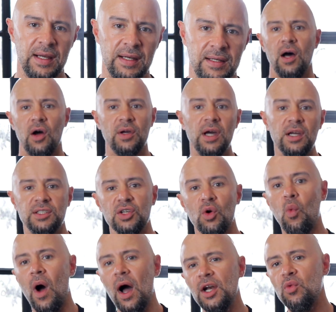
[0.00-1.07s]
pain. Okay, so
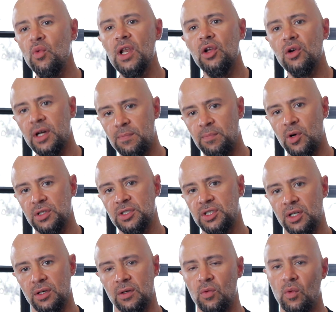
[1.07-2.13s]
why do we look at
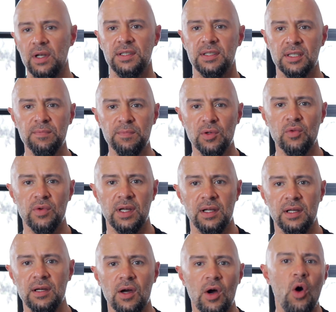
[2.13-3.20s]
posture? Well, it's simple
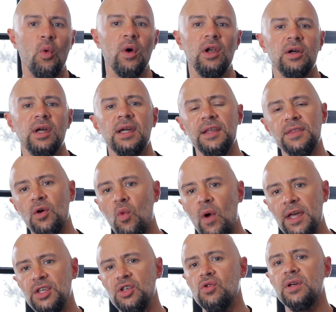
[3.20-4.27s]
really. We're looking at the
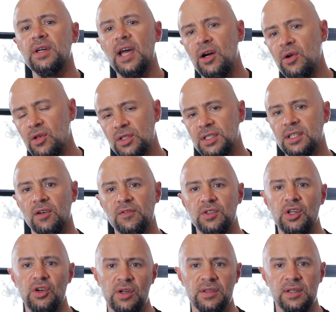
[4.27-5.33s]
way you carry
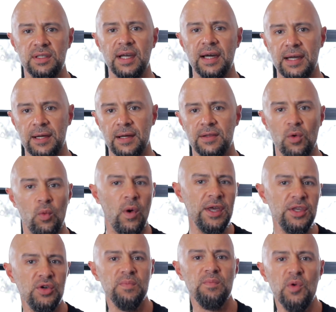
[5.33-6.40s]
yourself during the day, the way
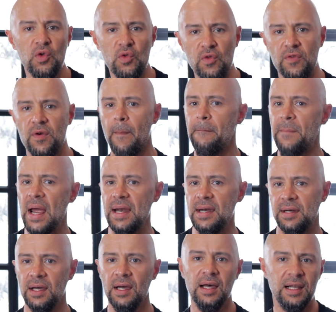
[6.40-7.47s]
you move,
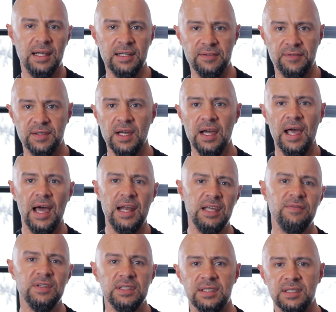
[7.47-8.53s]
bend, lift, and
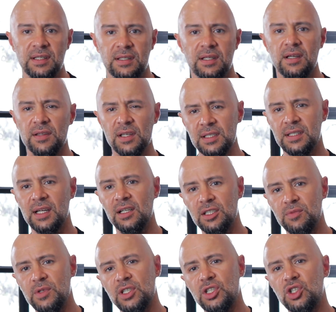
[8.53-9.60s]
even sit. This
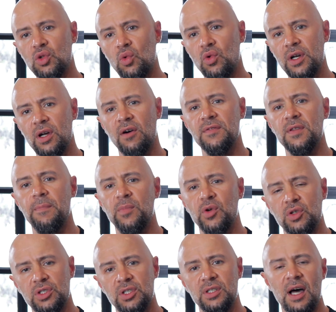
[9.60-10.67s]
tells me a story of the
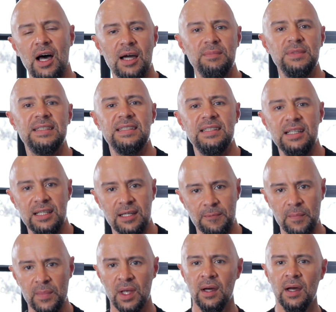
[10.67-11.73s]
person I'm seeing,